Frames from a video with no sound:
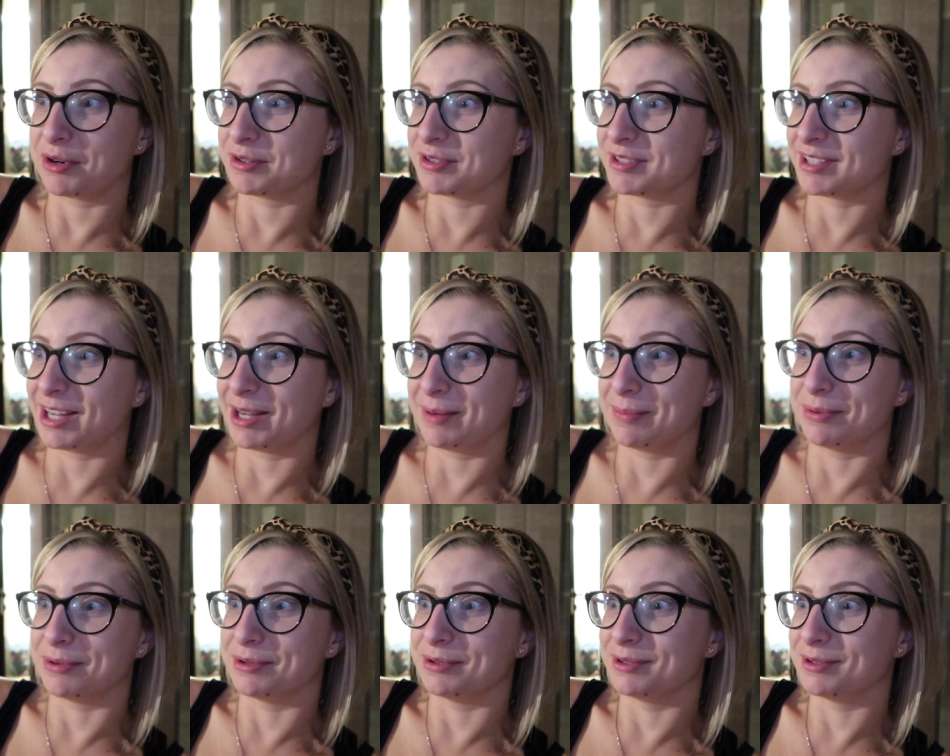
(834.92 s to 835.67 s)
Kos
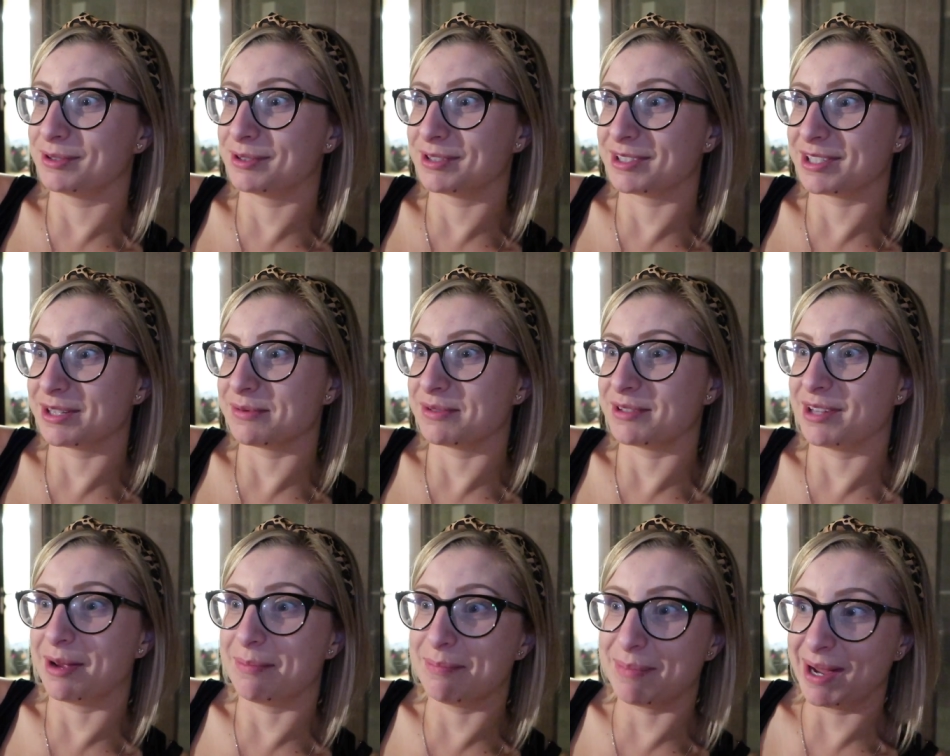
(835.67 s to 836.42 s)
Airport because it
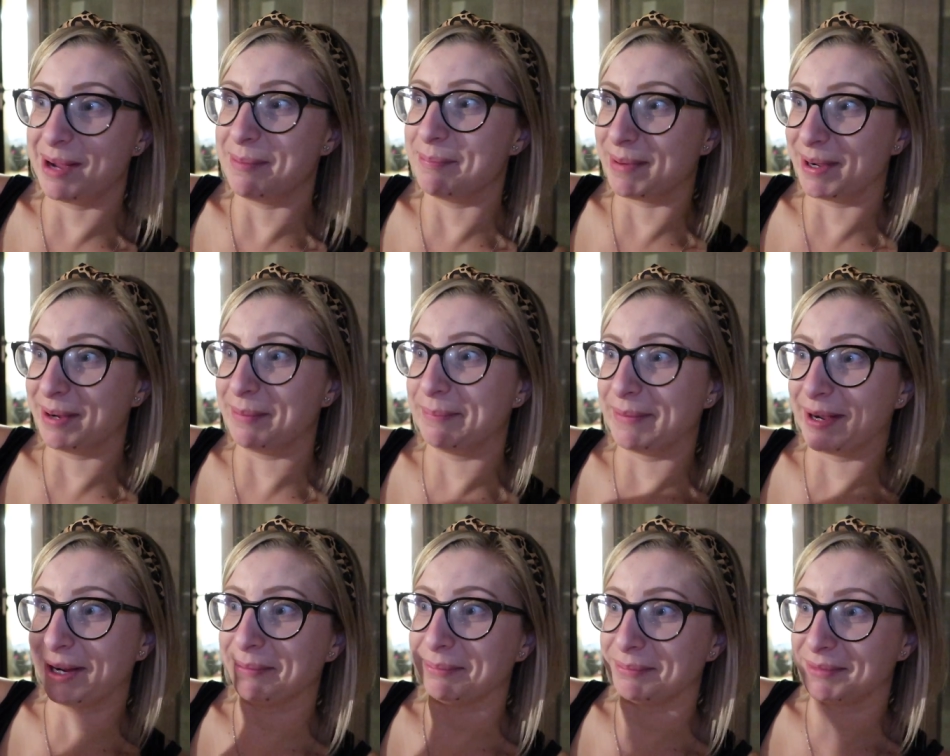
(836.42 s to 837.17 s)
was like bam bam
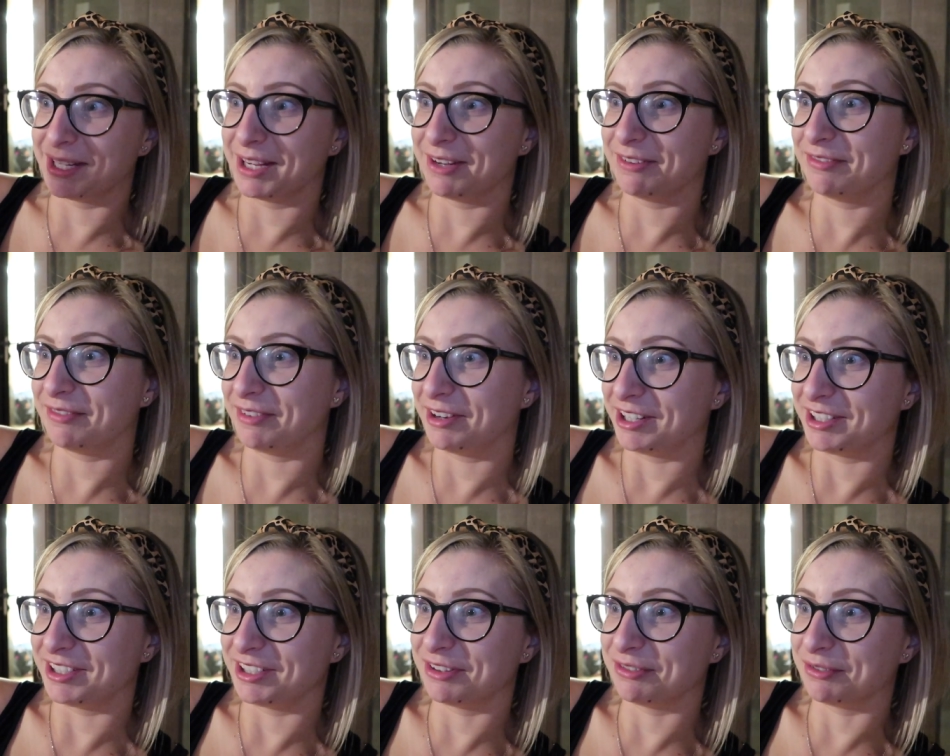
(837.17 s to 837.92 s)
bam yeah
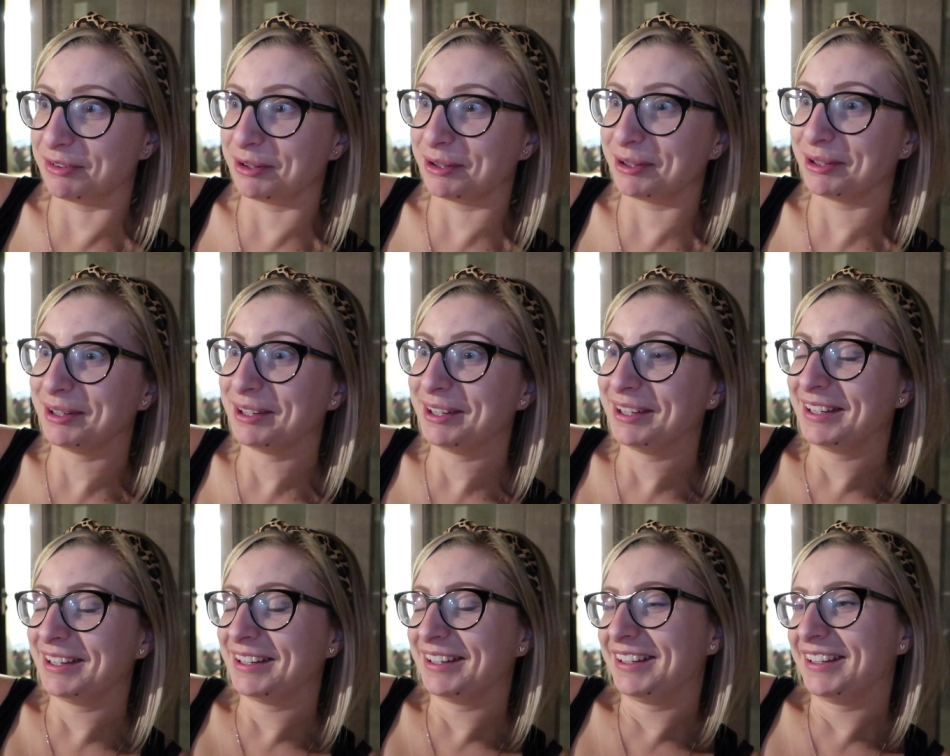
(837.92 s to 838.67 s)
flying you through
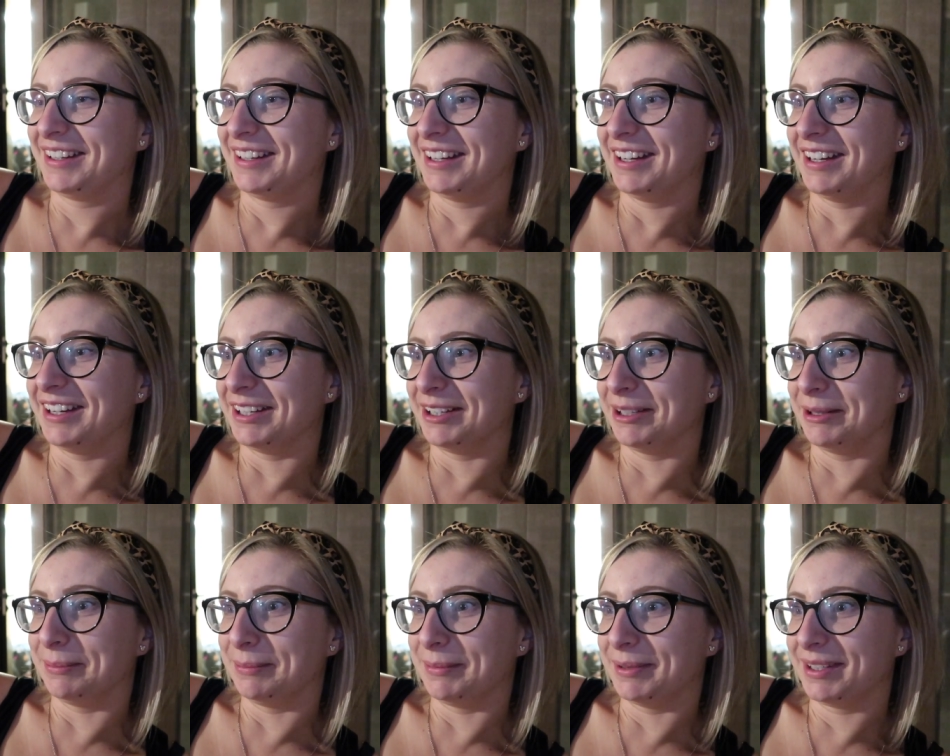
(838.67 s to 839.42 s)

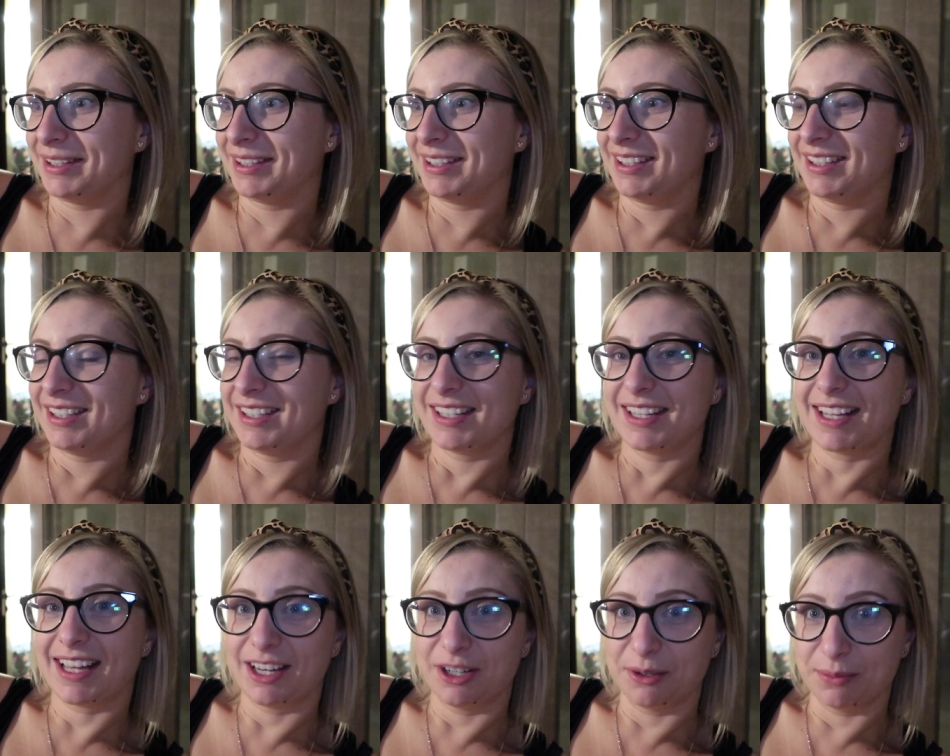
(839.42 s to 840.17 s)
um,
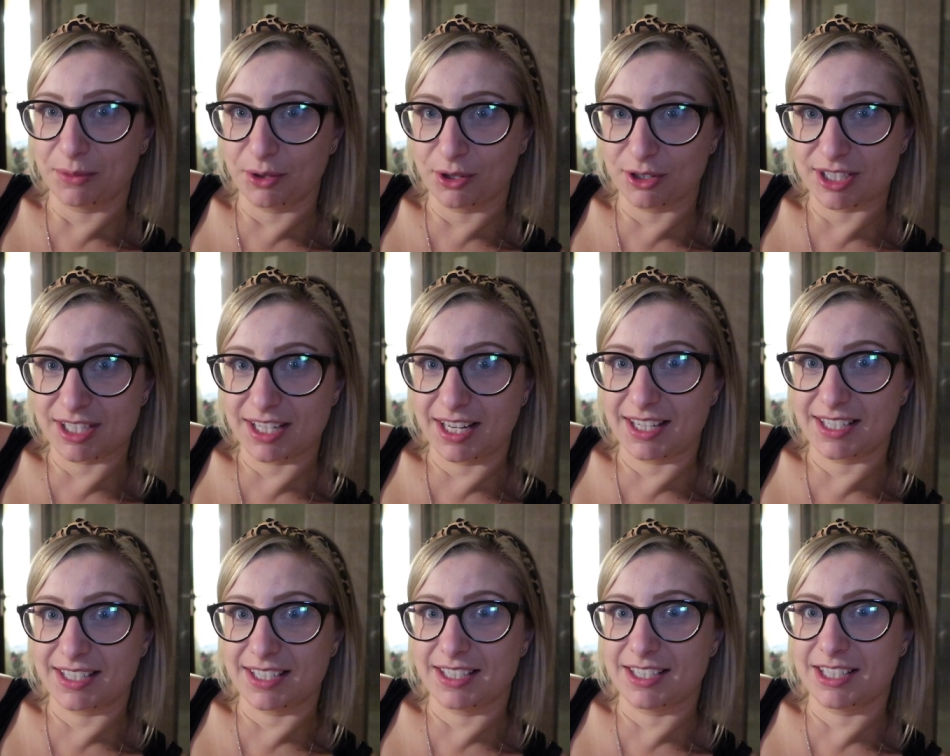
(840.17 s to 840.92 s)
Callum got
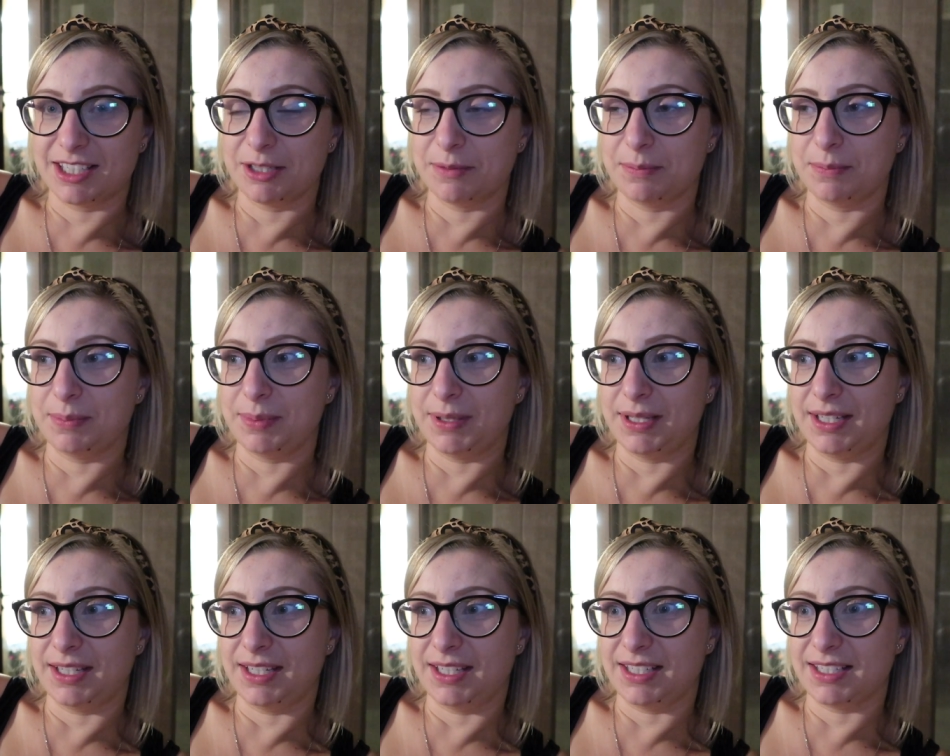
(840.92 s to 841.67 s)
selected to
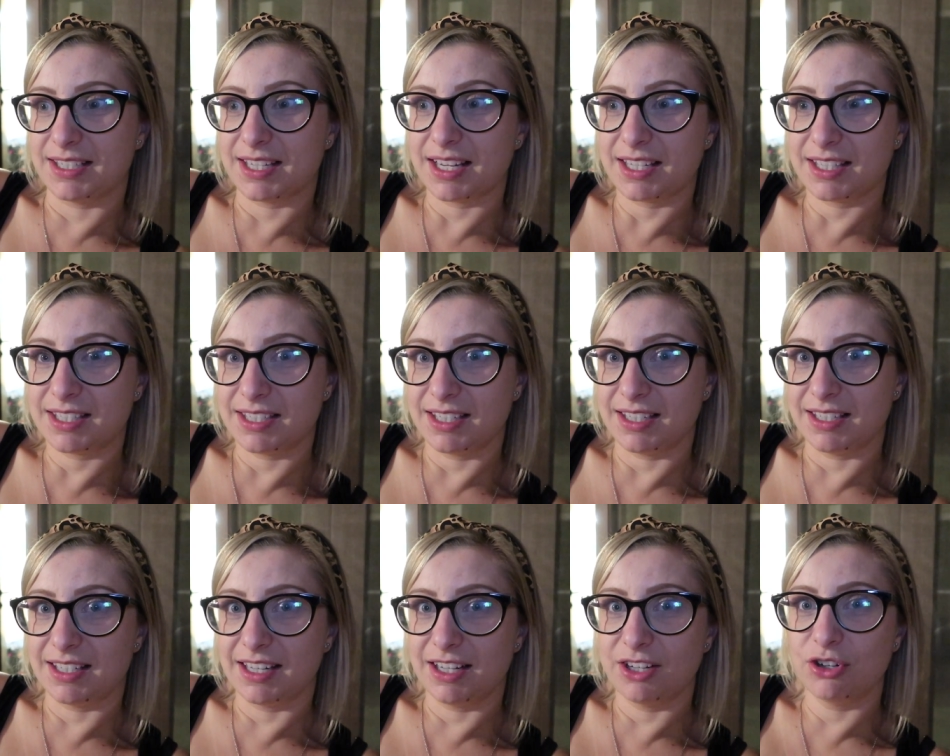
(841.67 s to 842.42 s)
be
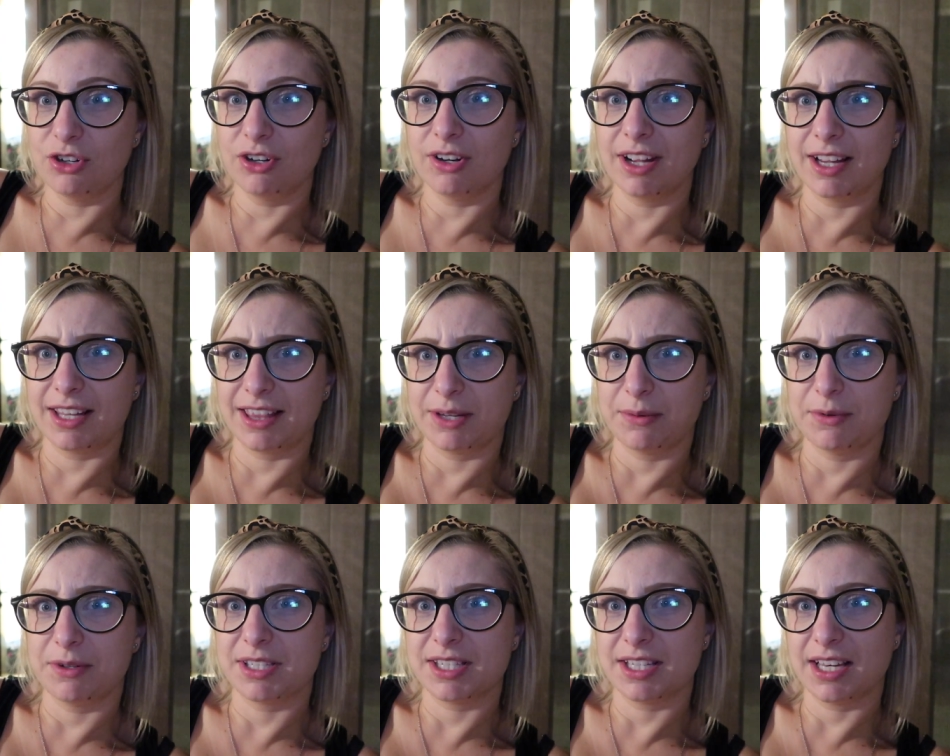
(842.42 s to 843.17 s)
tested, it looked like they
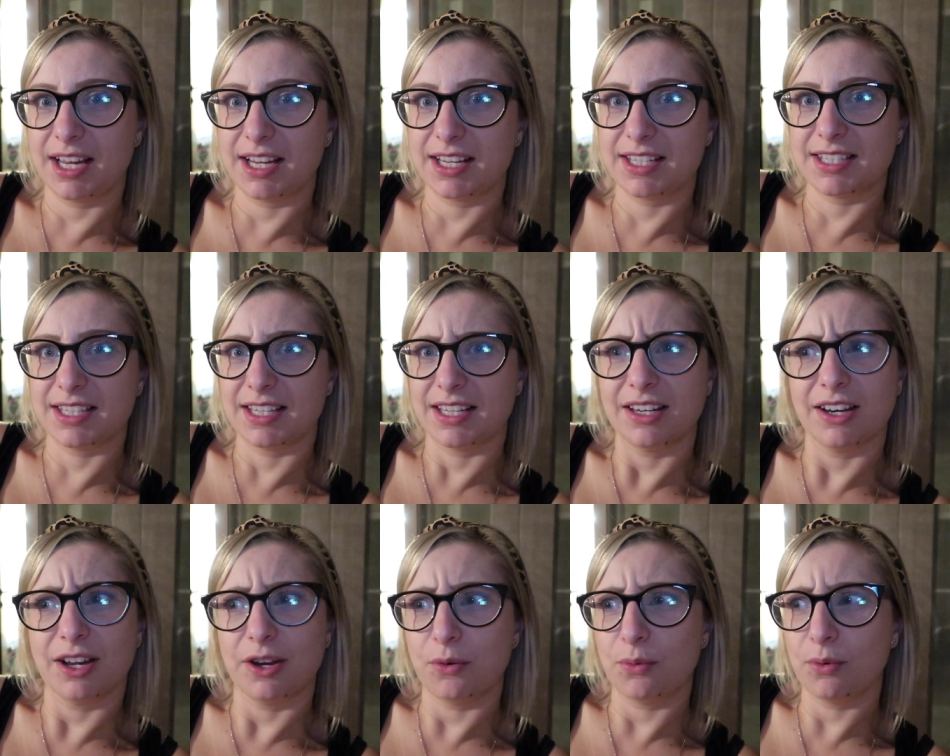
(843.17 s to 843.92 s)
were
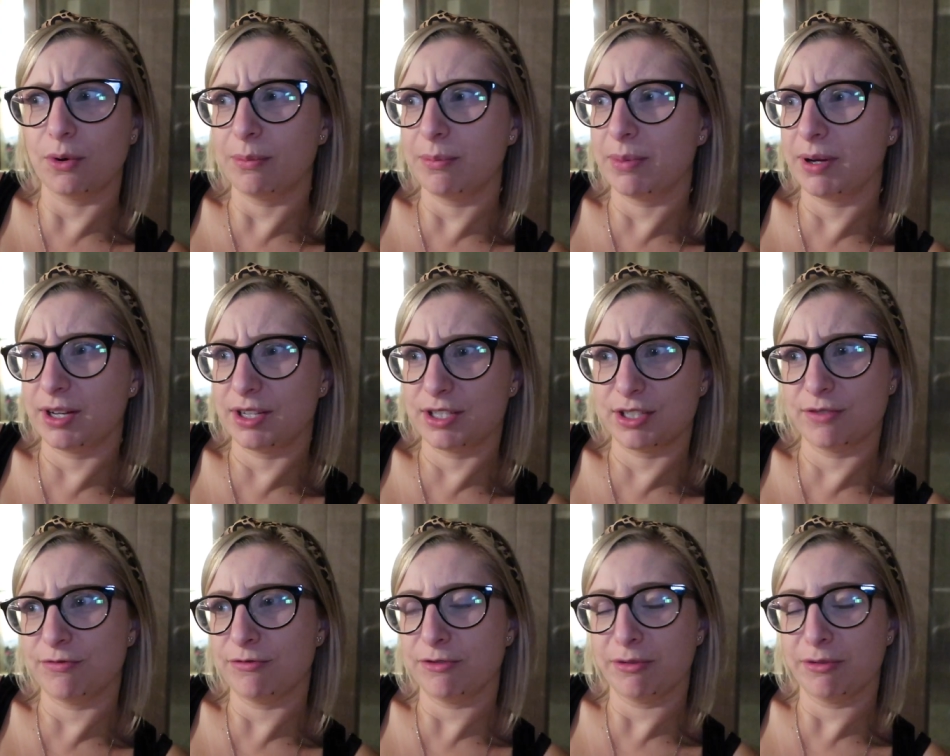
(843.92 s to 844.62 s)
selecting like one person